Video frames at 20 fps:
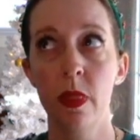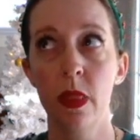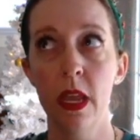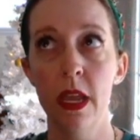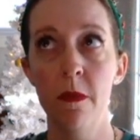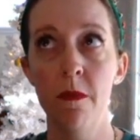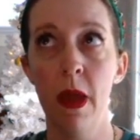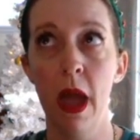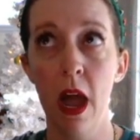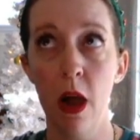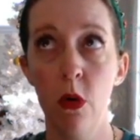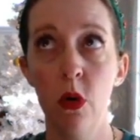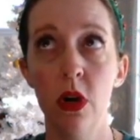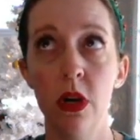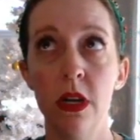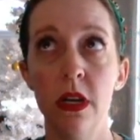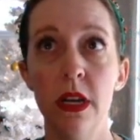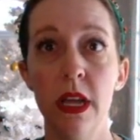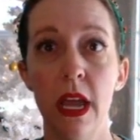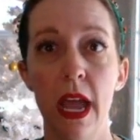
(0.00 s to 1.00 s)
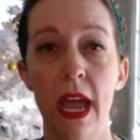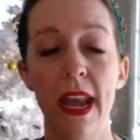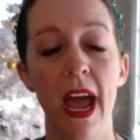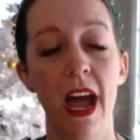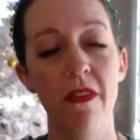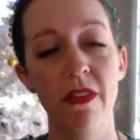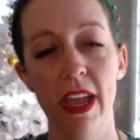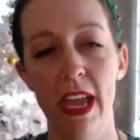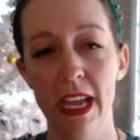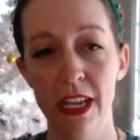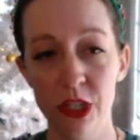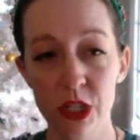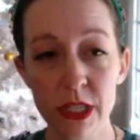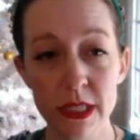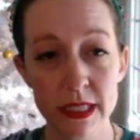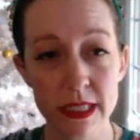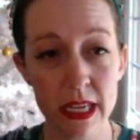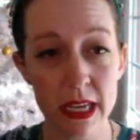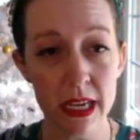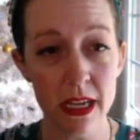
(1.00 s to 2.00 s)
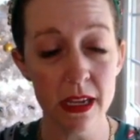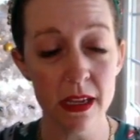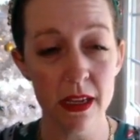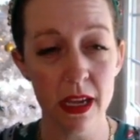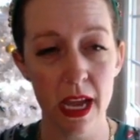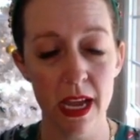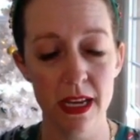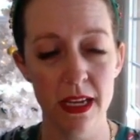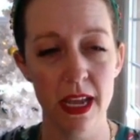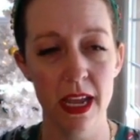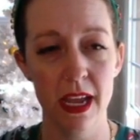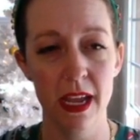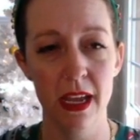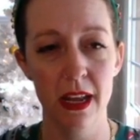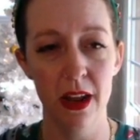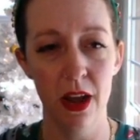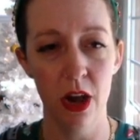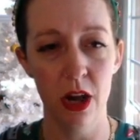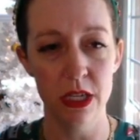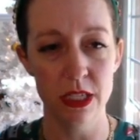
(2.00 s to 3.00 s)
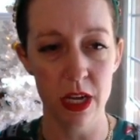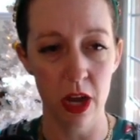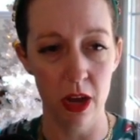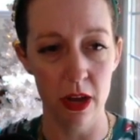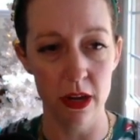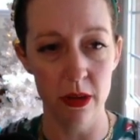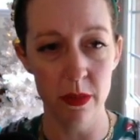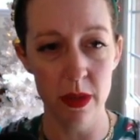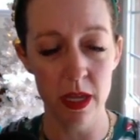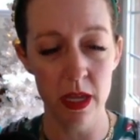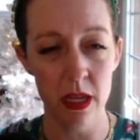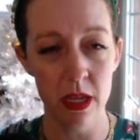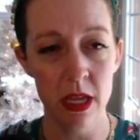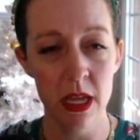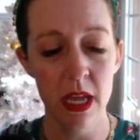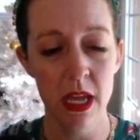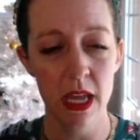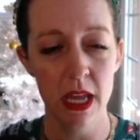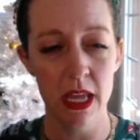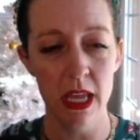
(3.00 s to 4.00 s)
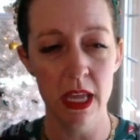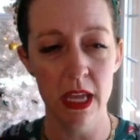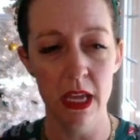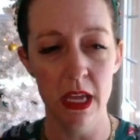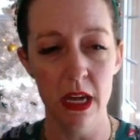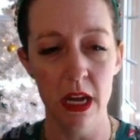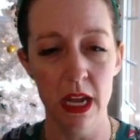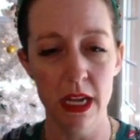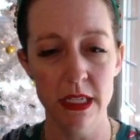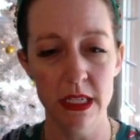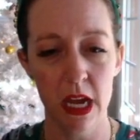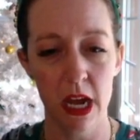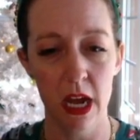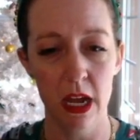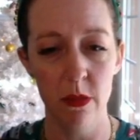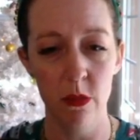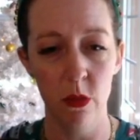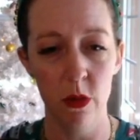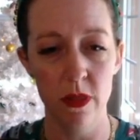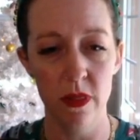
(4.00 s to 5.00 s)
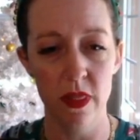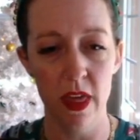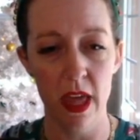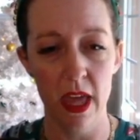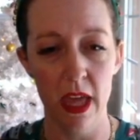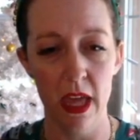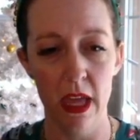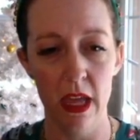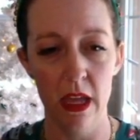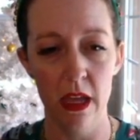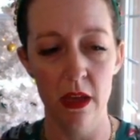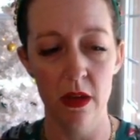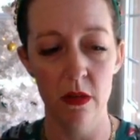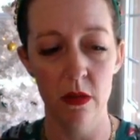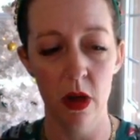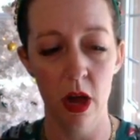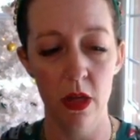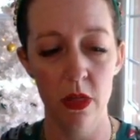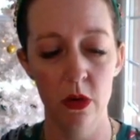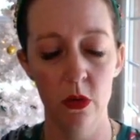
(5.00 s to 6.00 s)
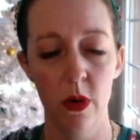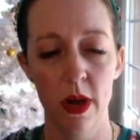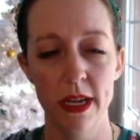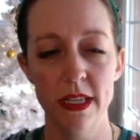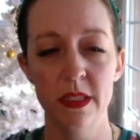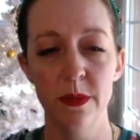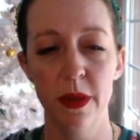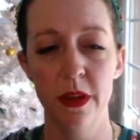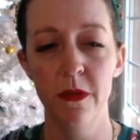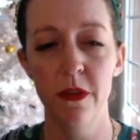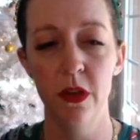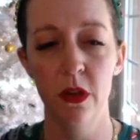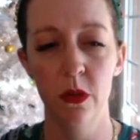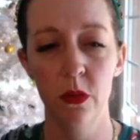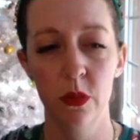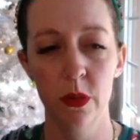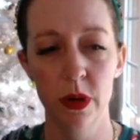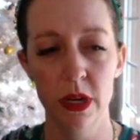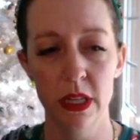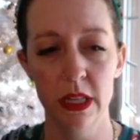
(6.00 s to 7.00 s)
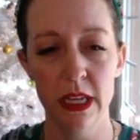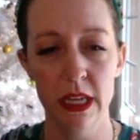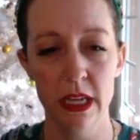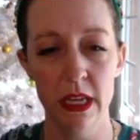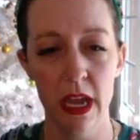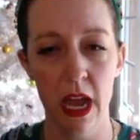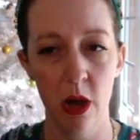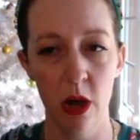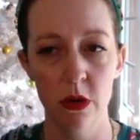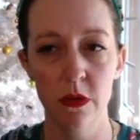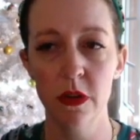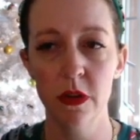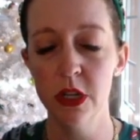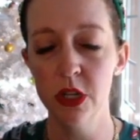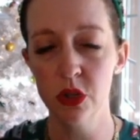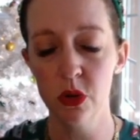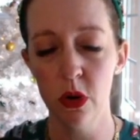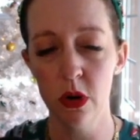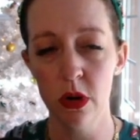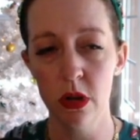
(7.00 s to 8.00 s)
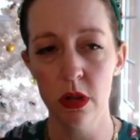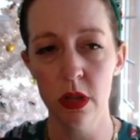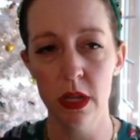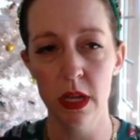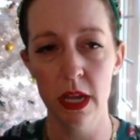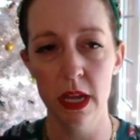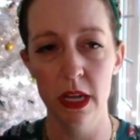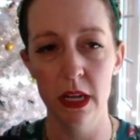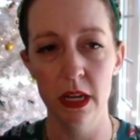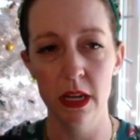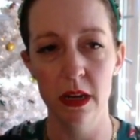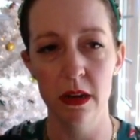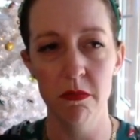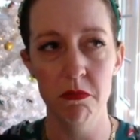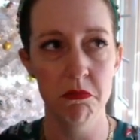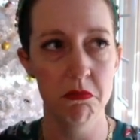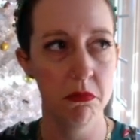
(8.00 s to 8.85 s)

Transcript: empowered and have agency and gain autonomy in a time when they otherwise may feel really out of control, and